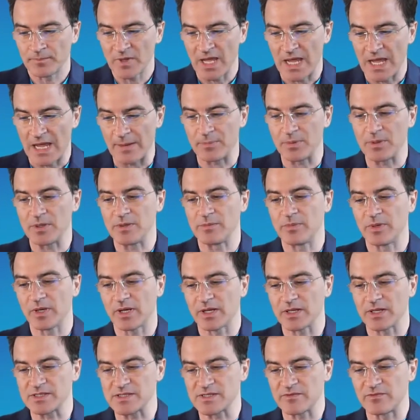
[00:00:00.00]
happened
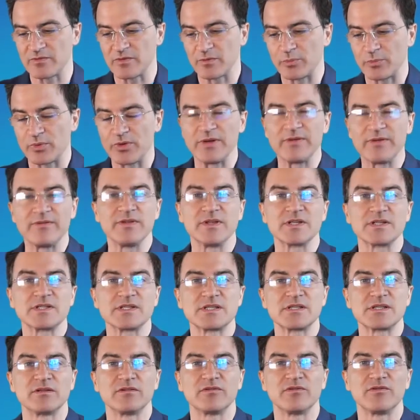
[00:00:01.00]
because of a
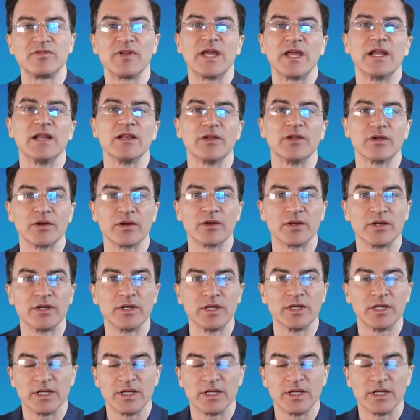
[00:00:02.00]
previous failure.